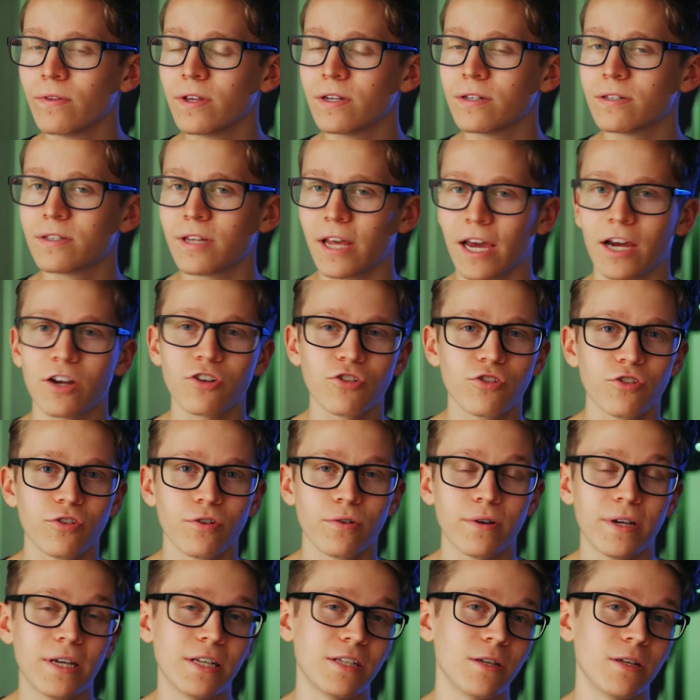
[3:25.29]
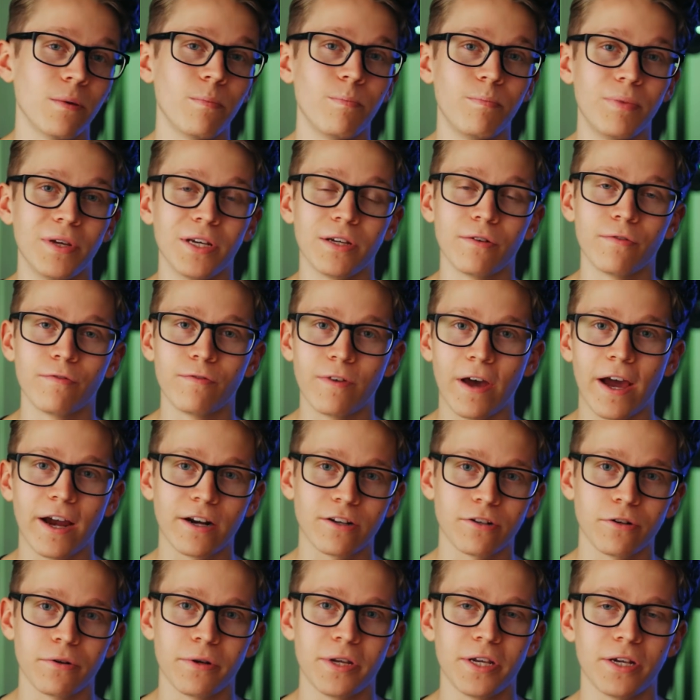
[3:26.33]
that texture is a big
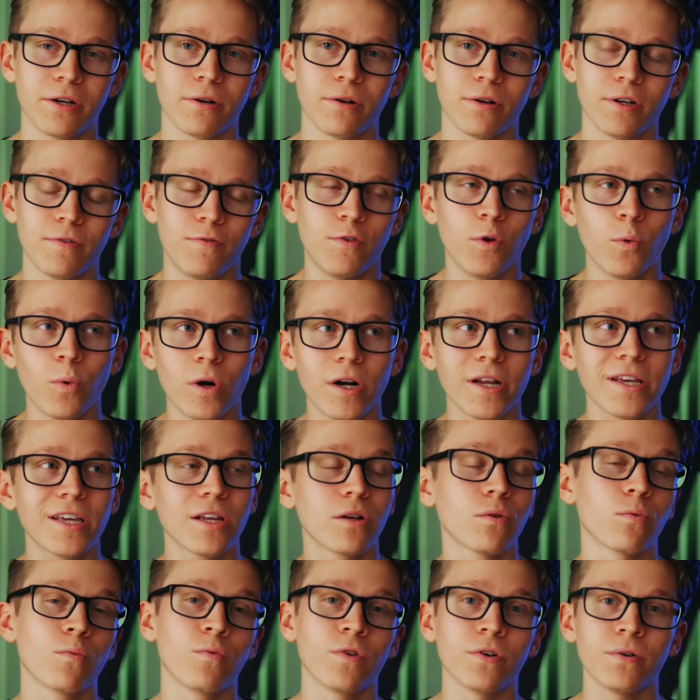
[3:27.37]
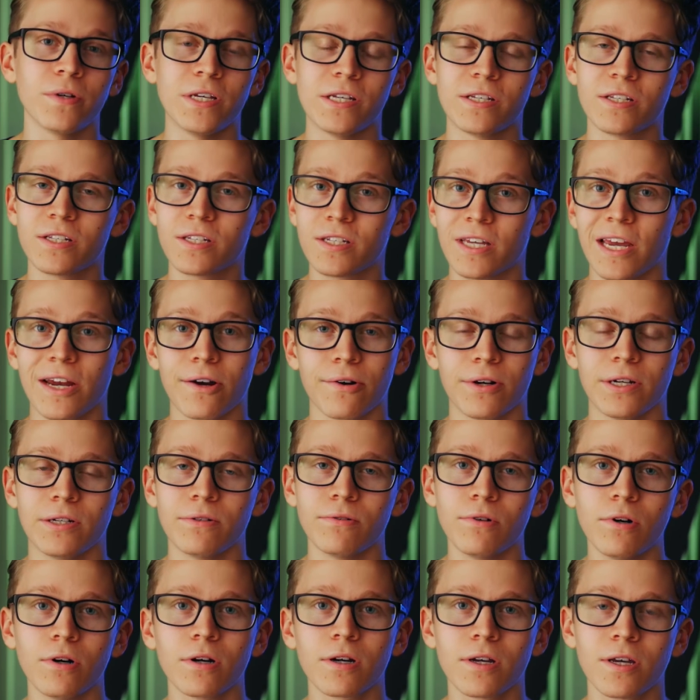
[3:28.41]
factor here. If you want to get a really scary
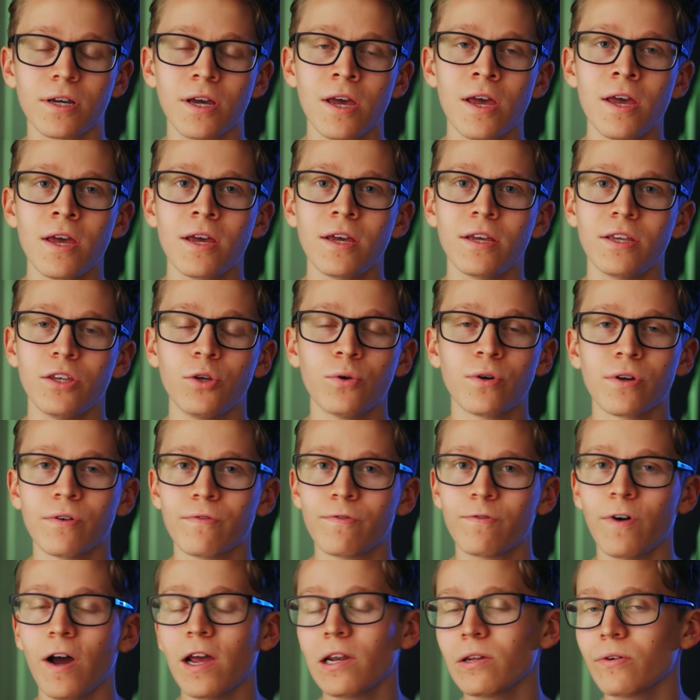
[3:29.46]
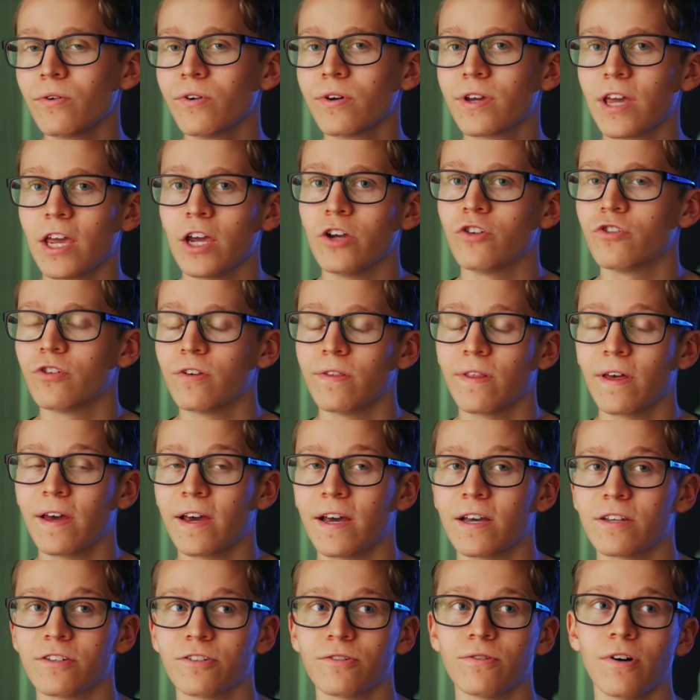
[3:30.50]
look, you can find a location that
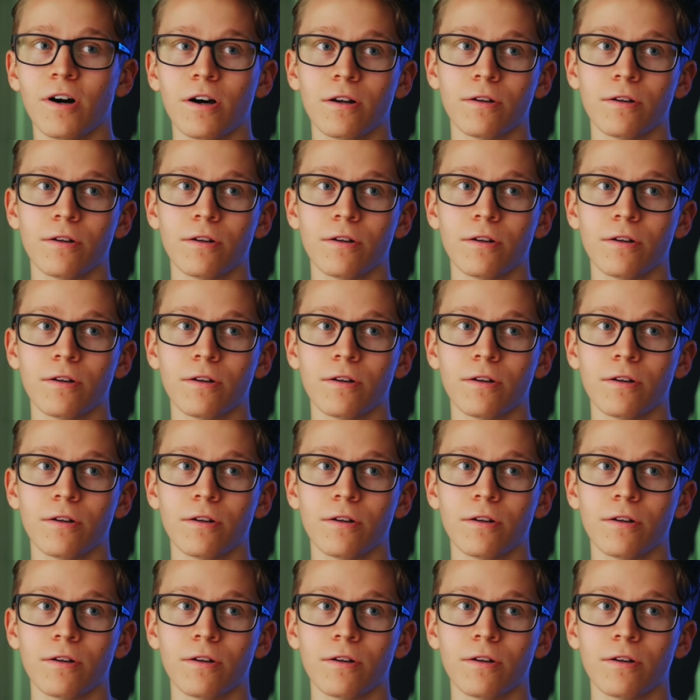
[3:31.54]
has a lot